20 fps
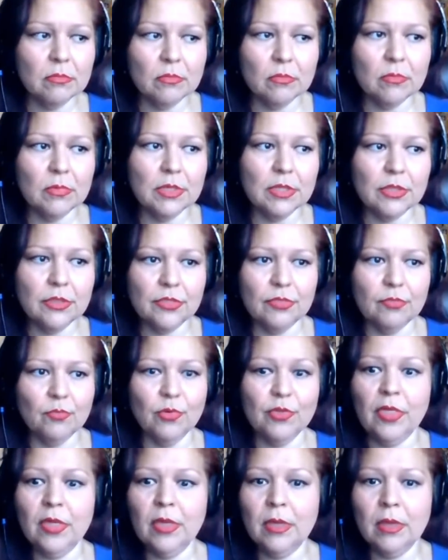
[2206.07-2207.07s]

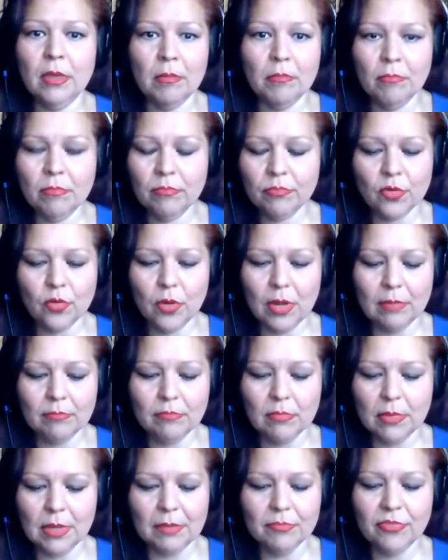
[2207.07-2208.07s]
with him. So
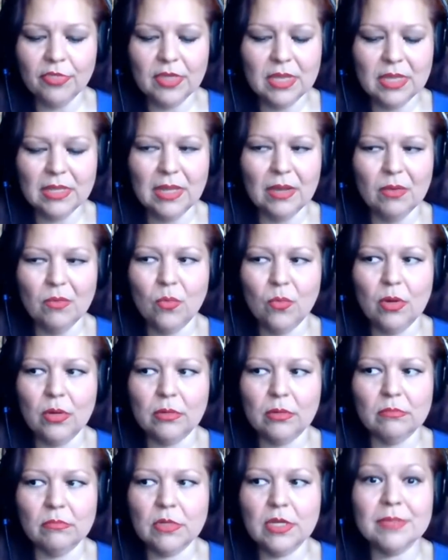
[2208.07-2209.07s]
I'm thinking like,
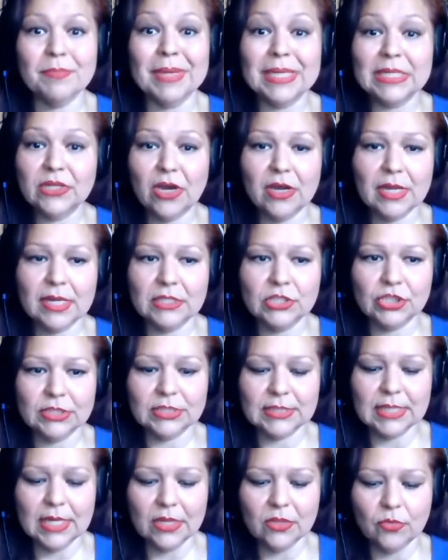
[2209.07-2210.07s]
what, because my dog had
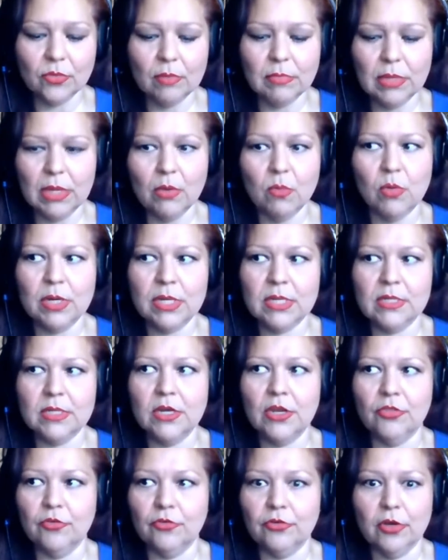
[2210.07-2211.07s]
just died. So I'm like, what, is
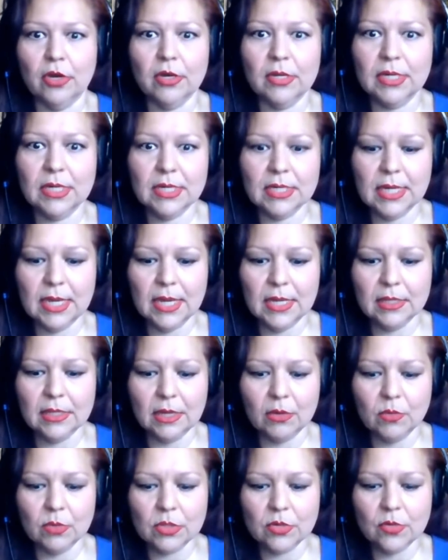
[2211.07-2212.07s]
another dog gonna die?
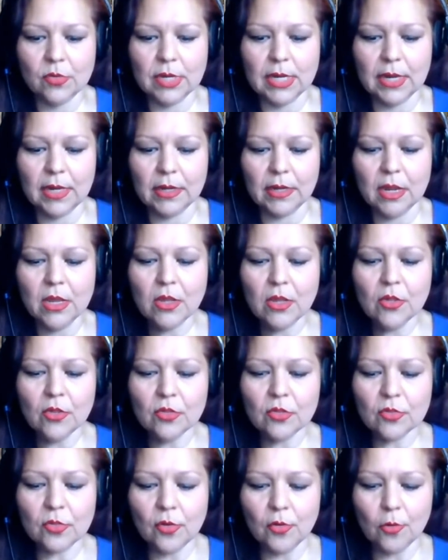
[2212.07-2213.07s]
Like, what's going on?
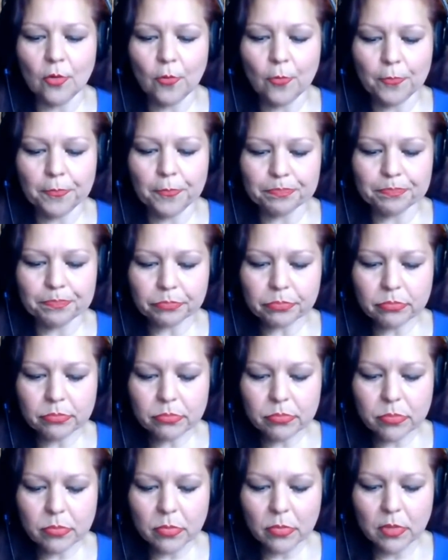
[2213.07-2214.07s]
So
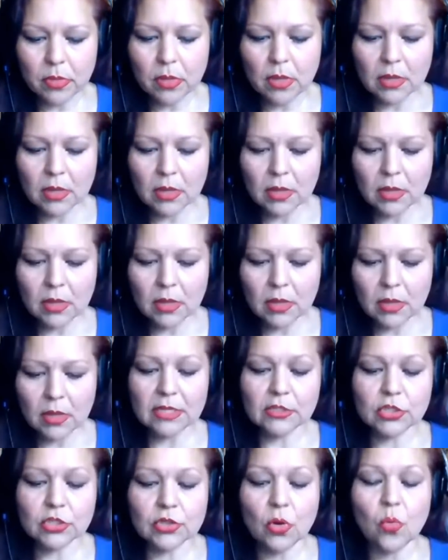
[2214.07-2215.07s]
God
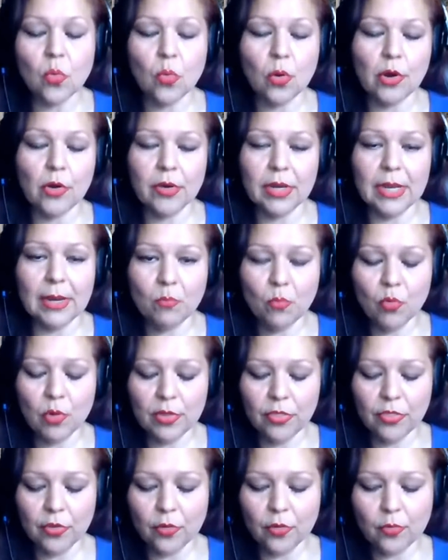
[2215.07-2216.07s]
said, don't worry, I'm
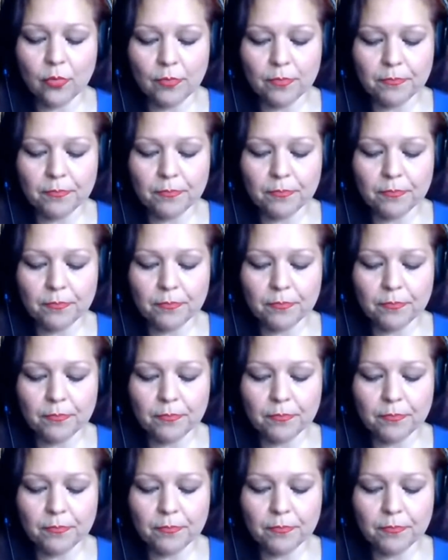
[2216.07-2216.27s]
with you.